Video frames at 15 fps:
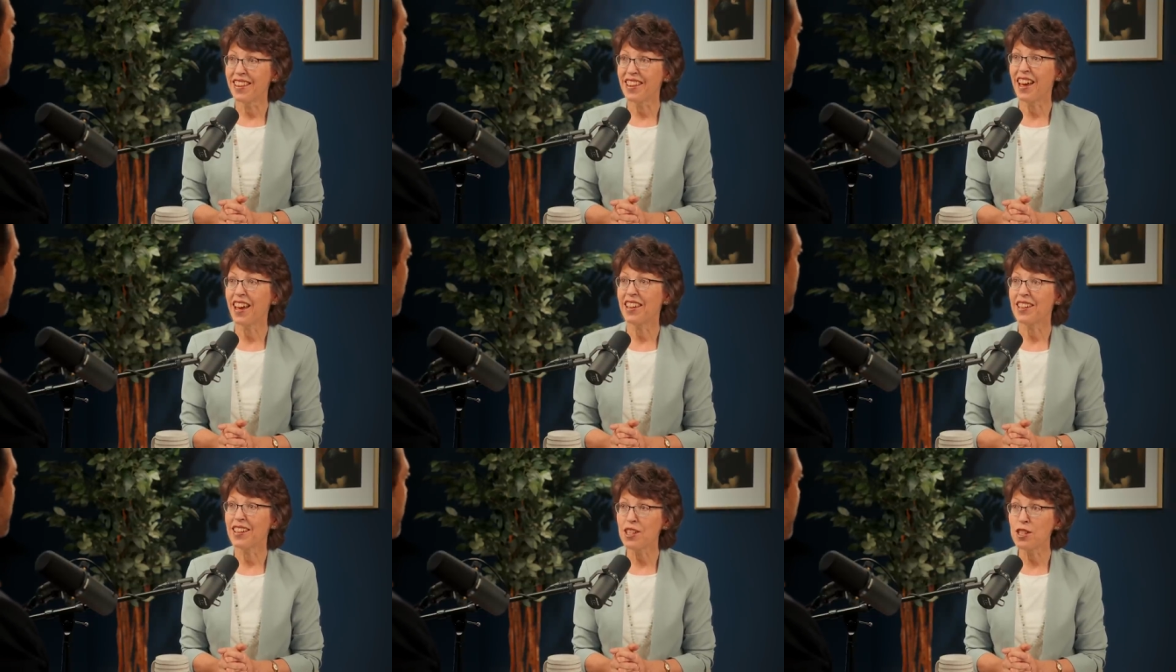
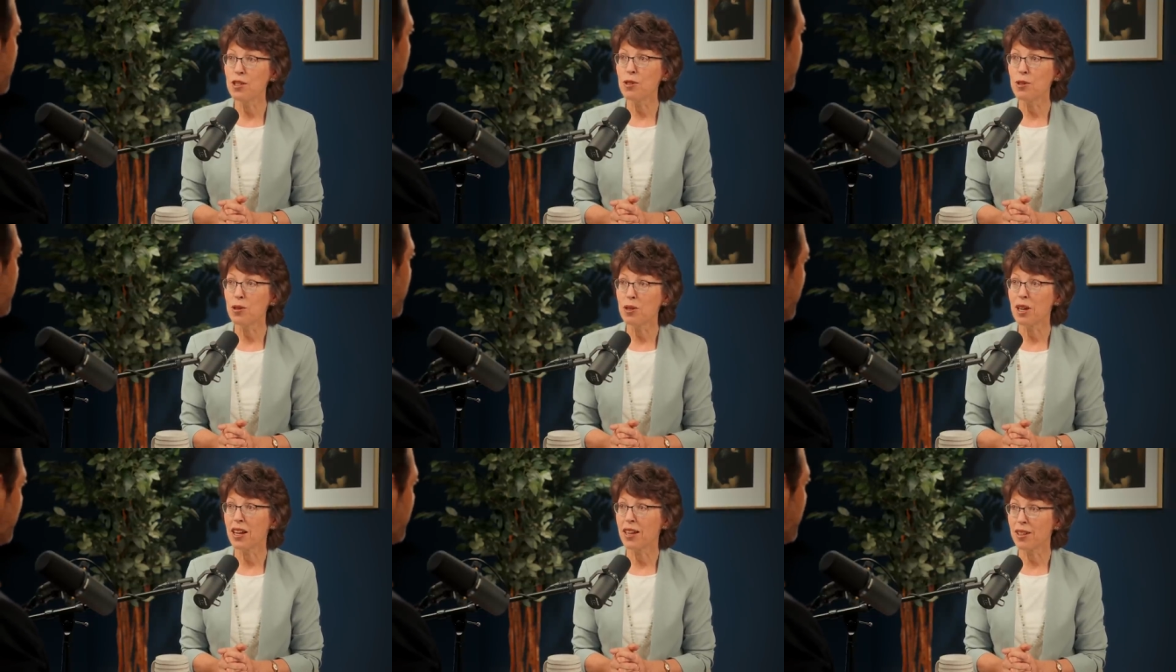that
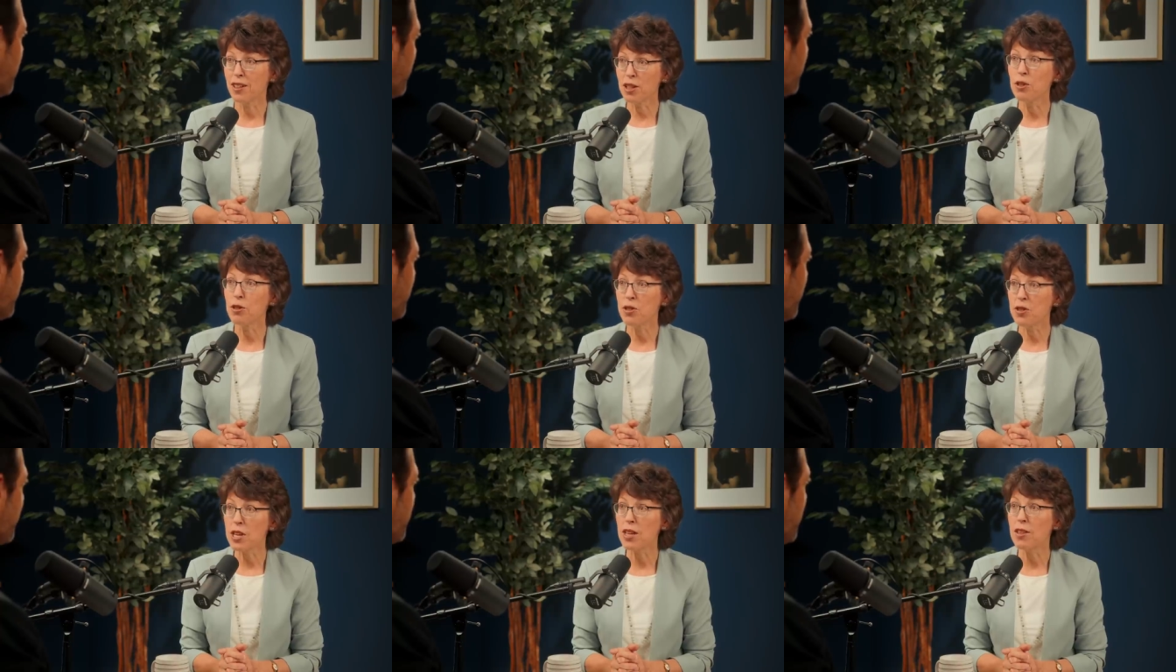you
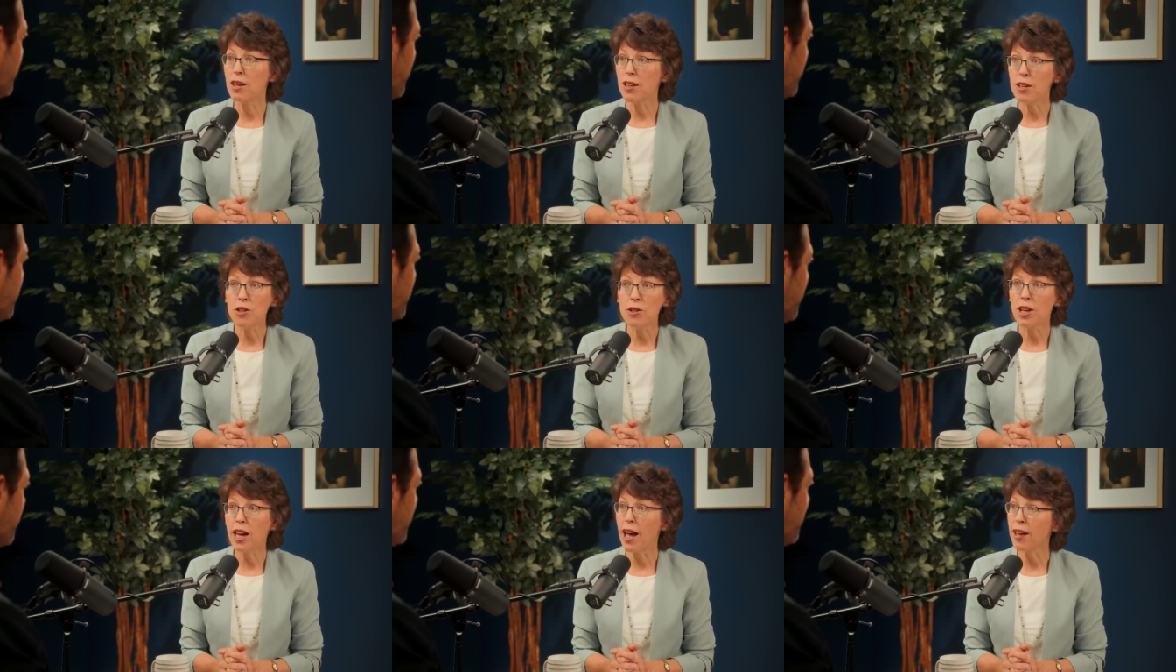you see that
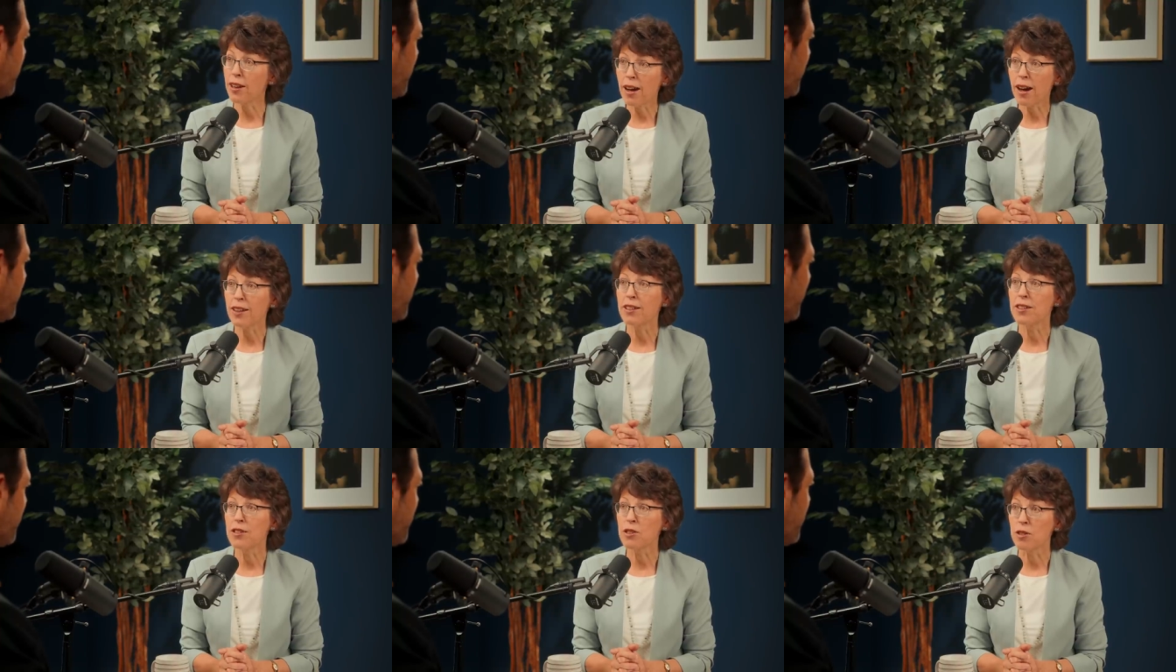you
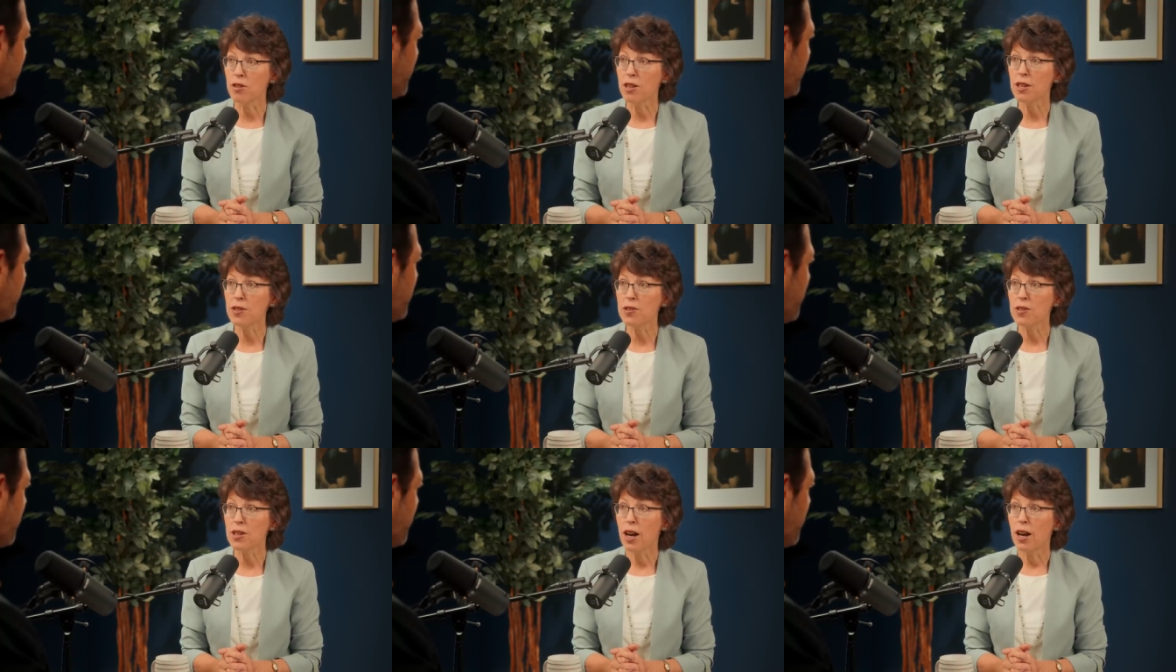cannot do
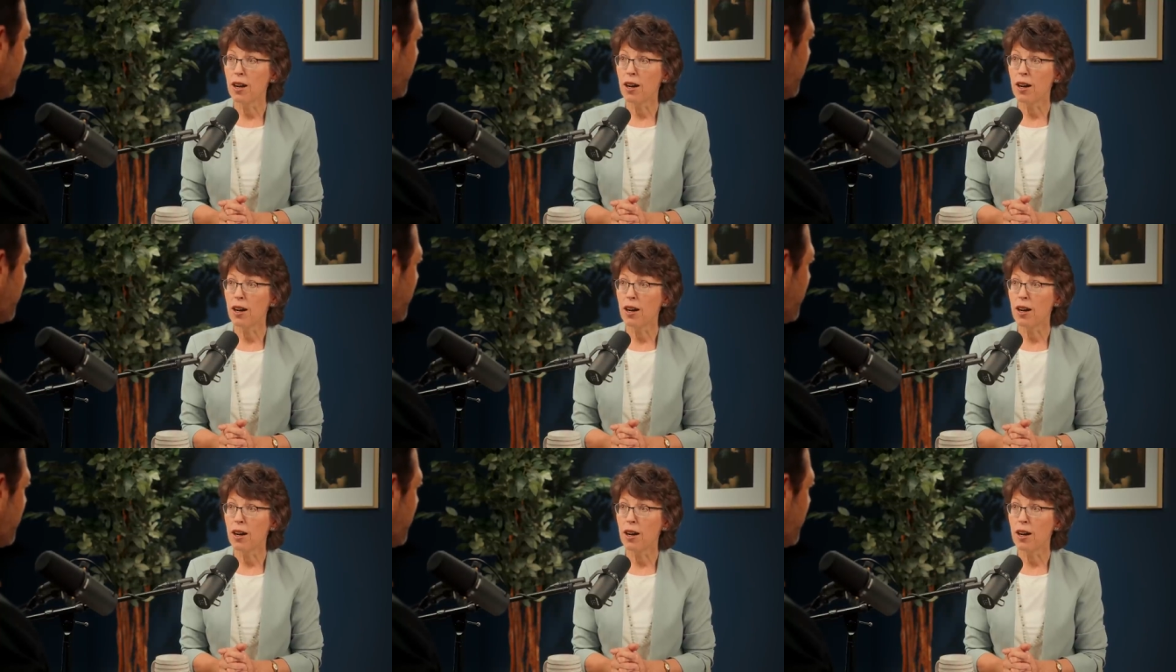this.